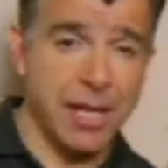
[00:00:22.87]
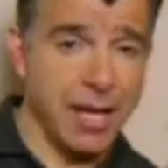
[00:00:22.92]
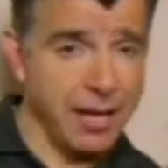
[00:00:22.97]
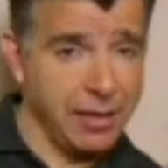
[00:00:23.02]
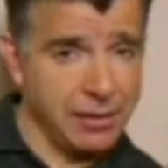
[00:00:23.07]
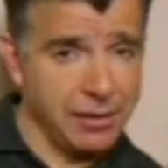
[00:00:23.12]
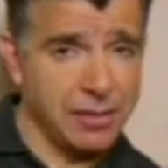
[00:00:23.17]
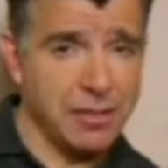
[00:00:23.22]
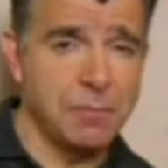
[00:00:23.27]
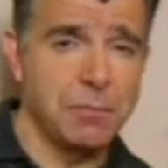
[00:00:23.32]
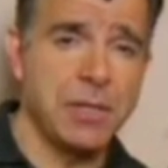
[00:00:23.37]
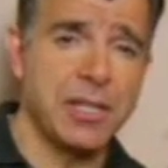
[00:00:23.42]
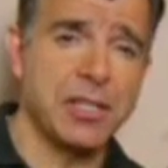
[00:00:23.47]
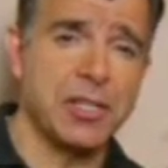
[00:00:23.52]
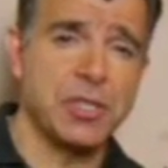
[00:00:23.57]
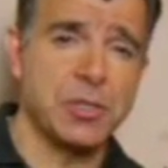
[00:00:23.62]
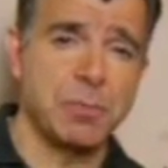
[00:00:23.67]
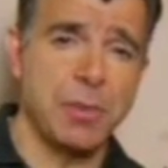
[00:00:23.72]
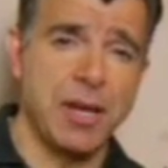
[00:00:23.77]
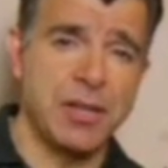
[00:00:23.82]
and it can be
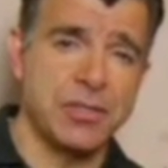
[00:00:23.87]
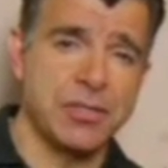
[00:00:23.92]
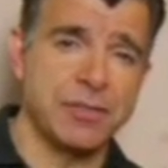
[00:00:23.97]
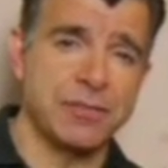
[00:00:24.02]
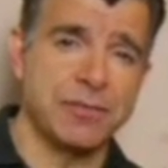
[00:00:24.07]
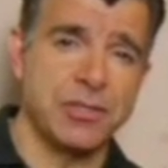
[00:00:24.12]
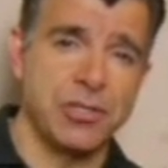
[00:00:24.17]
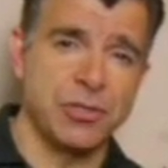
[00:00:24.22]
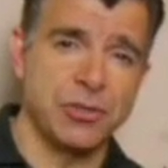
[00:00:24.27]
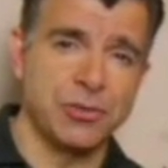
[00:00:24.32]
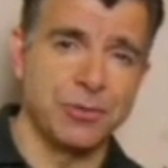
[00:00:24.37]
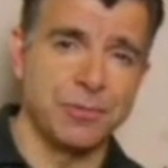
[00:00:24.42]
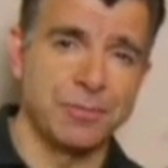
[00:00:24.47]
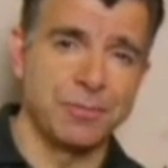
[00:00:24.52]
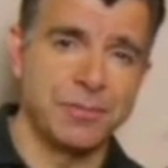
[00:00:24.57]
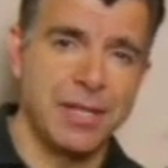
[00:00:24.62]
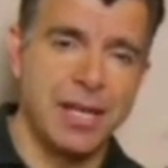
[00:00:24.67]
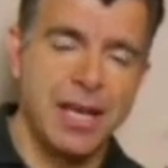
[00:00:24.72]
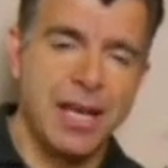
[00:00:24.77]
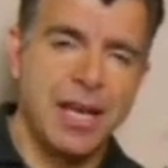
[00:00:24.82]
expensive too.
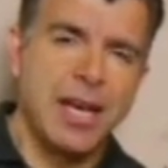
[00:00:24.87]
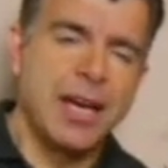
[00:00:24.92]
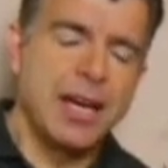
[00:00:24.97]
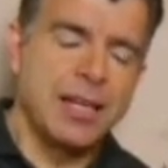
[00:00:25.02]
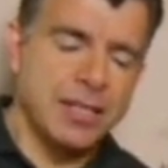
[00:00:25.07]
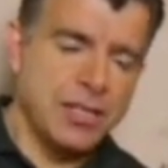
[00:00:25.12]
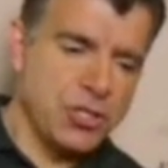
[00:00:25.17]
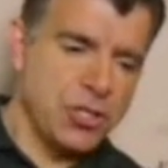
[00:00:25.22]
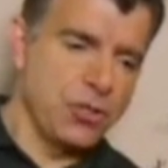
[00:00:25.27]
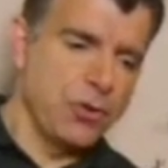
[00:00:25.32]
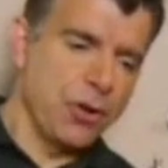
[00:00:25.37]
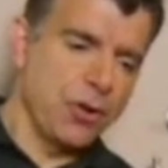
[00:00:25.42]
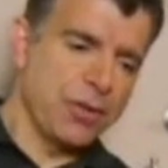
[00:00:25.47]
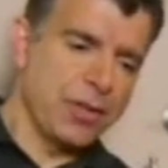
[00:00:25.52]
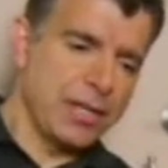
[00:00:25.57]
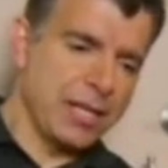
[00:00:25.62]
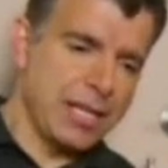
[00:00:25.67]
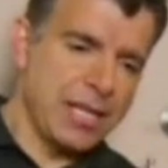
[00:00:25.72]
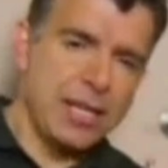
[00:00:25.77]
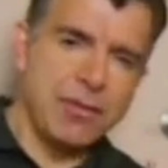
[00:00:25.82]
Did you know
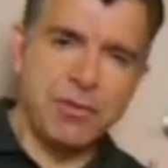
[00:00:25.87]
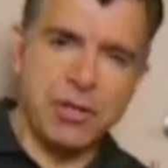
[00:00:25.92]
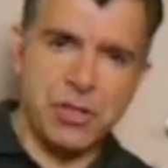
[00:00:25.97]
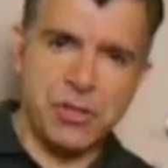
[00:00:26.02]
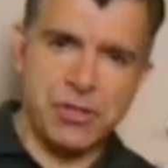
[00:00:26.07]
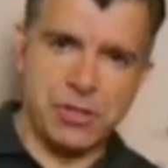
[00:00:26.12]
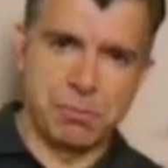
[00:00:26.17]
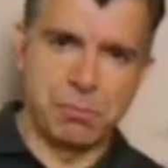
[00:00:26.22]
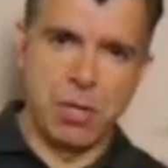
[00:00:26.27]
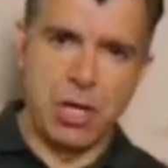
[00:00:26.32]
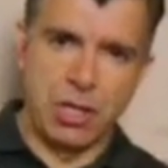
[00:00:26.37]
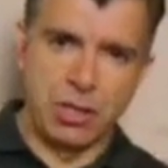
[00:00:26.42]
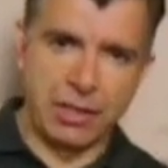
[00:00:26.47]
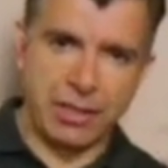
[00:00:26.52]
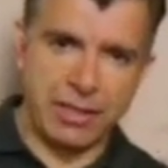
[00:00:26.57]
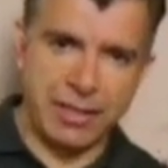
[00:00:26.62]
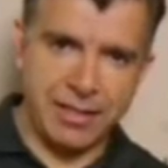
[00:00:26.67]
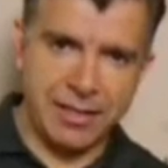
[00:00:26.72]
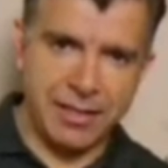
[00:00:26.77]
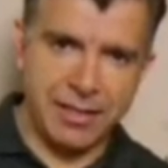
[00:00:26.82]
that even a small
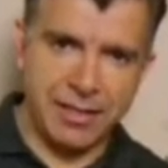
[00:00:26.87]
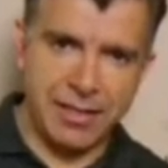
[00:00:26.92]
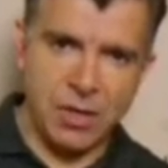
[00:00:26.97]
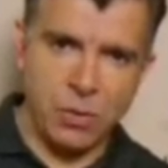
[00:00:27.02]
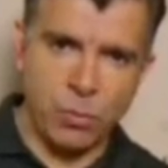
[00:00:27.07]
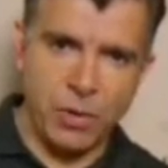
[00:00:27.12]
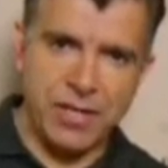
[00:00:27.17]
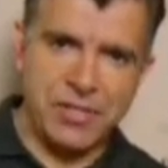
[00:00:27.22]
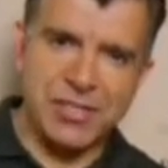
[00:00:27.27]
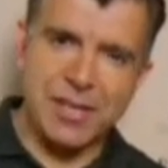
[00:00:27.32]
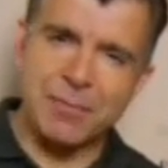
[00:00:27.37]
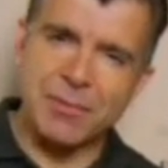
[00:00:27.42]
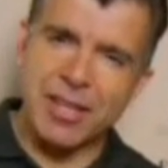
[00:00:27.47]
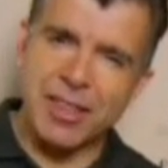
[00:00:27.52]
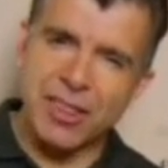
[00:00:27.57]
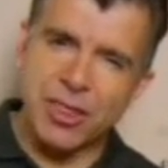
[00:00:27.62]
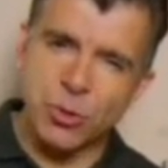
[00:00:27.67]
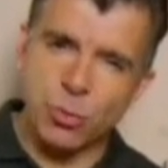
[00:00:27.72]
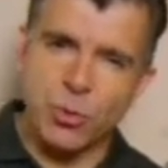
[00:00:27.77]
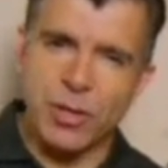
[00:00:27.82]
leak can waste up to
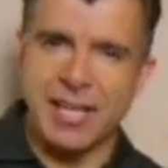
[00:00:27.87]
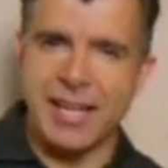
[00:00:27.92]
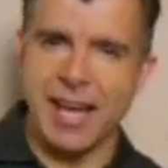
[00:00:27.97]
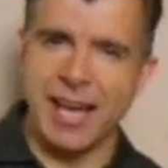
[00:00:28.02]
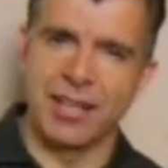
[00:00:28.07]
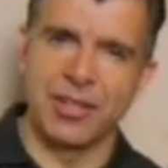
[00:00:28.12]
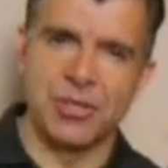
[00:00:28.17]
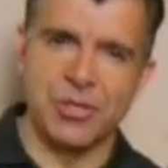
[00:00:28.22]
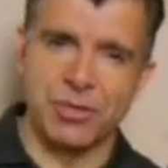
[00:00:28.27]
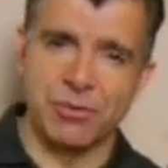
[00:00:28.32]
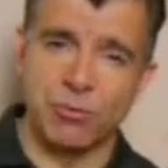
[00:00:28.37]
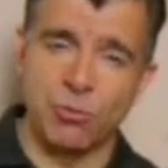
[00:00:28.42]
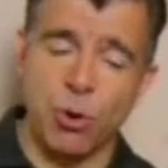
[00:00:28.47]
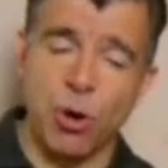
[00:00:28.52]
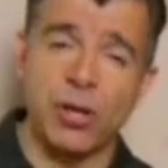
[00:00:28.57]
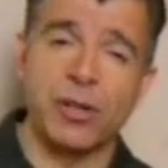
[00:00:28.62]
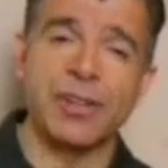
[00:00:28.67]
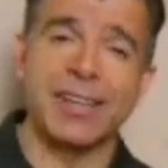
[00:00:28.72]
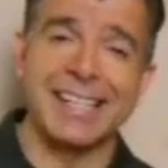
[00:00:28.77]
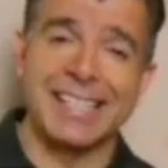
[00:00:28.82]
3 gallons of
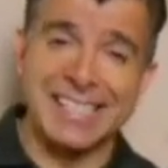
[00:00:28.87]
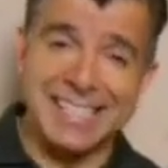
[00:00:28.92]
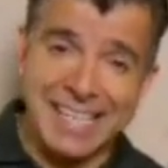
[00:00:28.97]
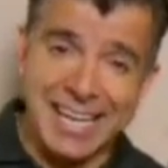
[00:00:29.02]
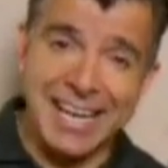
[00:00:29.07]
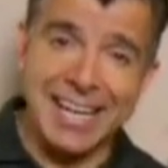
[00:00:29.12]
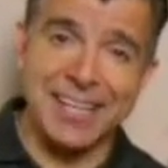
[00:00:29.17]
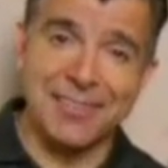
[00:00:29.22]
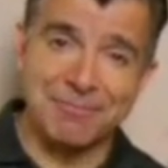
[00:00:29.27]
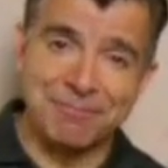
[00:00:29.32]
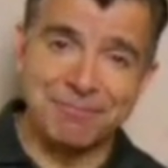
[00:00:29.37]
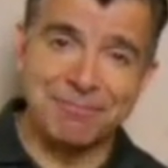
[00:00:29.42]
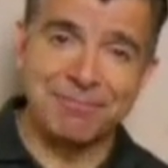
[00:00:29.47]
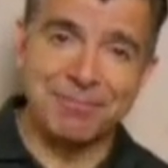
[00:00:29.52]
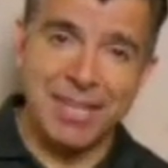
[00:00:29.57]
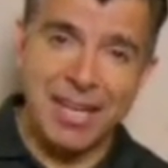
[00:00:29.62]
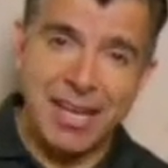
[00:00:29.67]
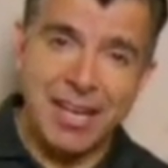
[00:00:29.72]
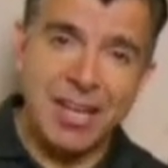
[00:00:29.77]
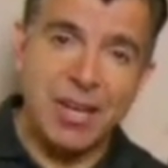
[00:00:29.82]
water a day?
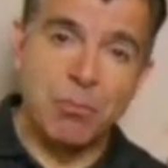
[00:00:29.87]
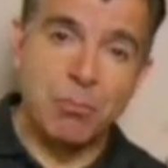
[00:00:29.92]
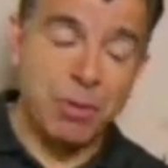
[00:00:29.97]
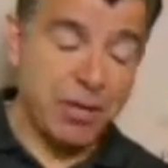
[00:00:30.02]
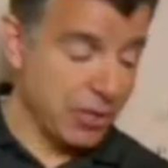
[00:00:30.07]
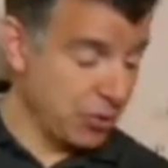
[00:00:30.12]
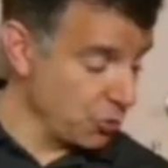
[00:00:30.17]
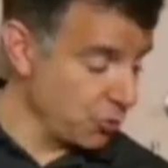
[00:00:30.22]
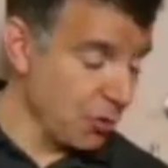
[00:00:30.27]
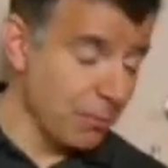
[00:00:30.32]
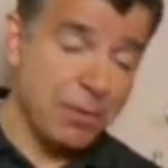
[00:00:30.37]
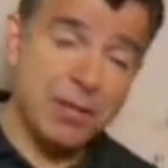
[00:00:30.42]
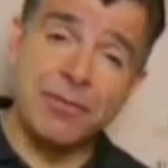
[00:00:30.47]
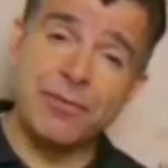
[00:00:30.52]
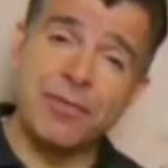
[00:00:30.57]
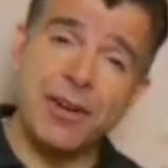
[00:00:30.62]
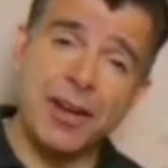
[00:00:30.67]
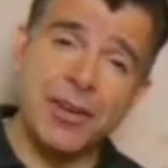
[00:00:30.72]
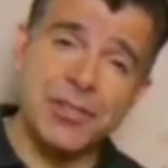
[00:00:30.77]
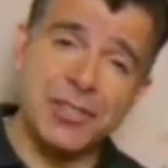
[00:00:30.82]
But a dripping
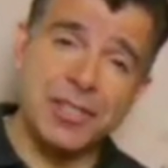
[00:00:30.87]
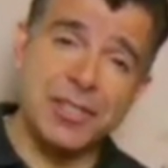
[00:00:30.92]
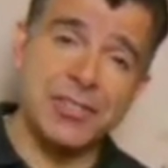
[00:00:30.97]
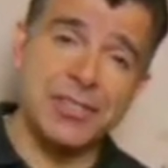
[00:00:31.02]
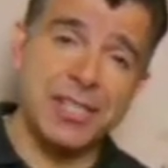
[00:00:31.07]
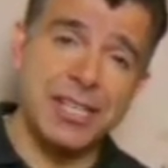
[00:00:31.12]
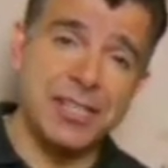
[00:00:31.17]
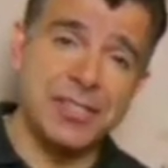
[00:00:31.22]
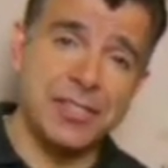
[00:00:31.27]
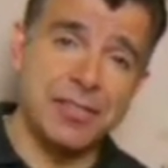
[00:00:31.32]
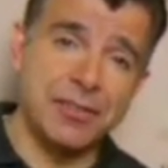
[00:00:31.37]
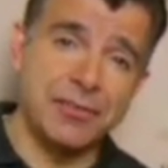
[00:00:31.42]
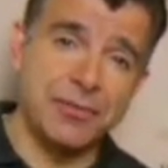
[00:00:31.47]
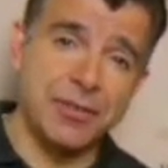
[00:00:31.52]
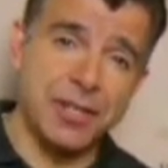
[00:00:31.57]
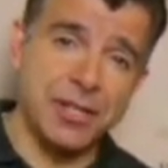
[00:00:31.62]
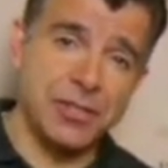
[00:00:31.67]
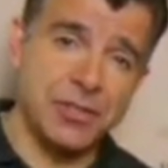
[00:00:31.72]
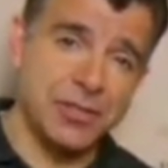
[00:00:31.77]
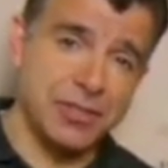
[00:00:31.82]
faucet is easy to
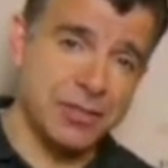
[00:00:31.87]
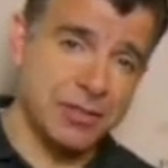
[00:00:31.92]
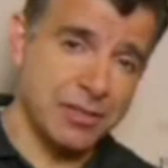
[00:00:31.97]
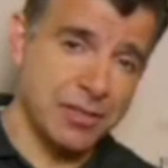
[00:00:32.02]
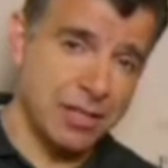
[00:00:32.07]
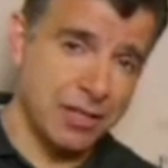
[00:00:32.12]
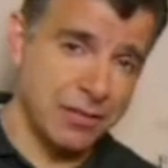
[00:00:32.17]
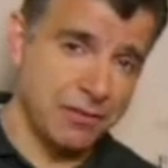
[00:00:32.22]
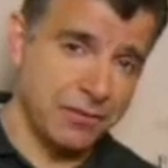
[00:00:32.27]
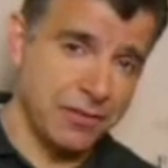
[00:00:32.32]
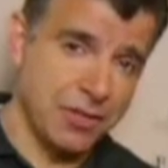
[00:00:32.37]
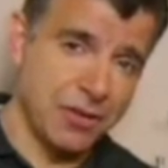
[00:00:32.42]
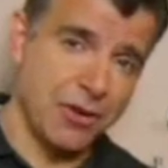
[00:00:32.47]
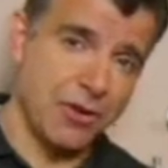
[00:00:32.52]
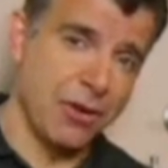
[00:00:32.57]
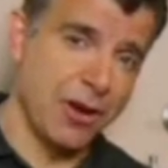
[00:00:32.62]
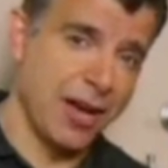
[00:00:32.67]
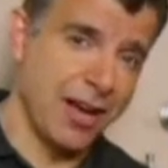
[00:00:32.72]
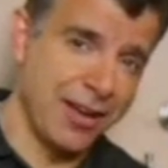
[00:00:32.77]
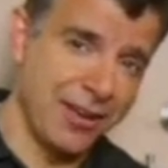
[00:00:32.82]
fix if you
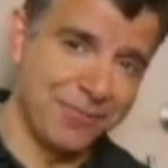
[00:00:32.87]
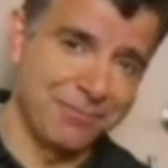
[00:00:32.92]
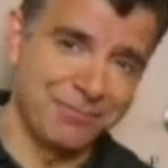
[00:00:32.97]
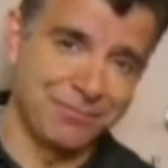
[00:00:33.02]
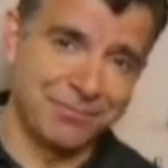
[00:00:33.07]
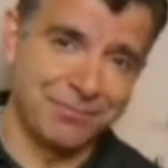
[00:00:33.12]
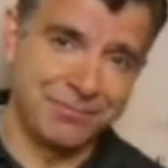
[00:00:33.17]
know how.